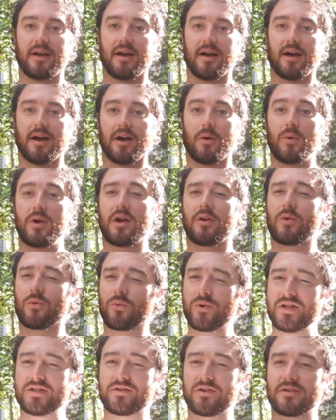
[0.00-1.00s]
We are the
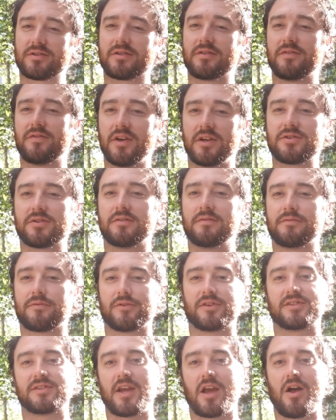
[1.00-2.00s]
research division for
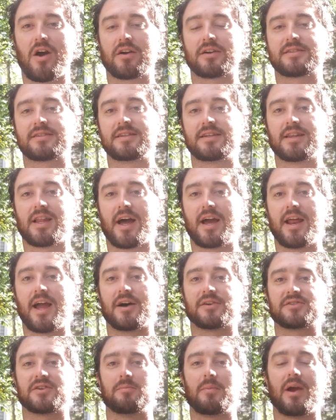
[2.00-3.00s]
the St. Augustine
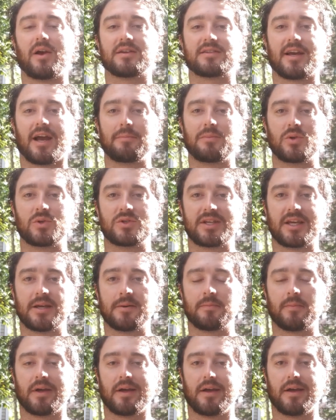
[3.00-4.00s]
Lighthouse and Maritime
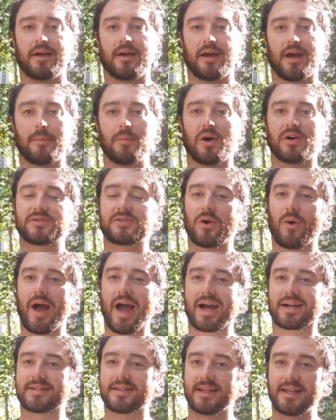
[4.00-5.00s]
Museum. I'm also
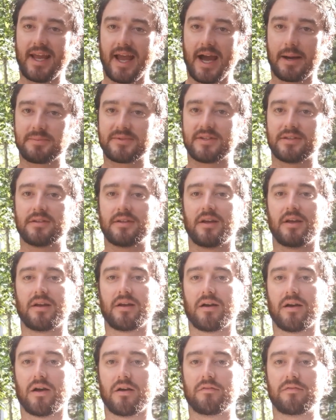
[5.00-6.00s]
acting captain
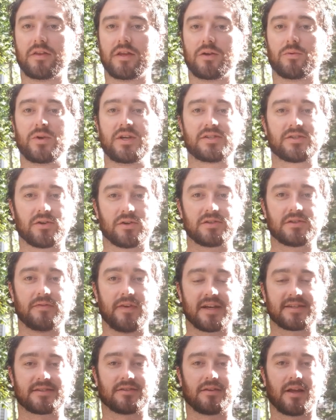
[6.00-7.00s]
of the research
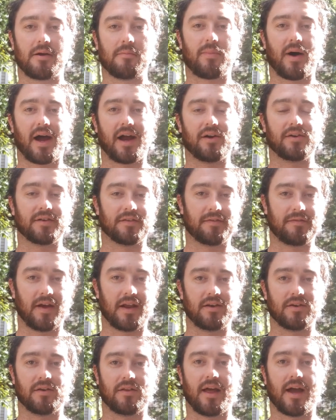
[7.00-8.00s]
vessel Empire
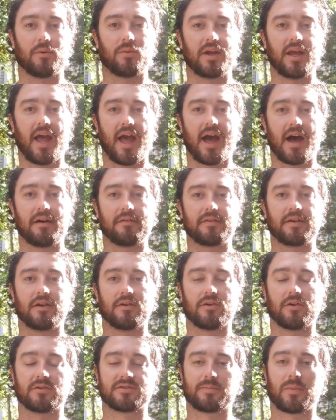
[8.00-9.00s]
Defender that we have
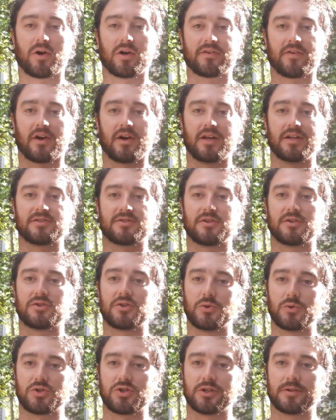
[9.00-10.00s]
here as part of our
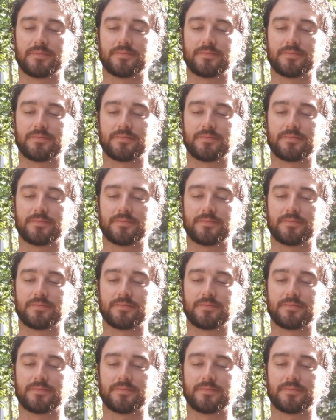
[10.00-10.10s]
institution.